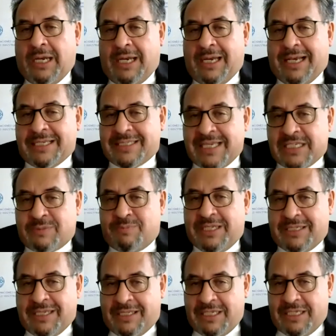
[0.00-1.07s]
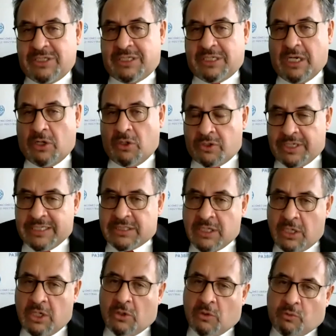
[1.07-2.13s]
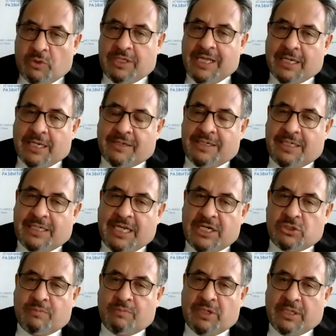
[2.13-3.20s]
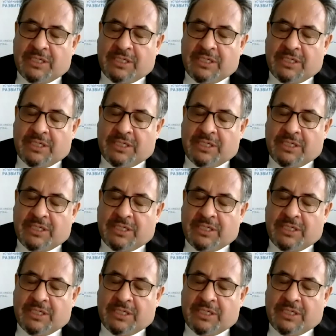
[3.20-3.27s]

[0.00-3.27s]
assessment and digital audits with the accreditation body.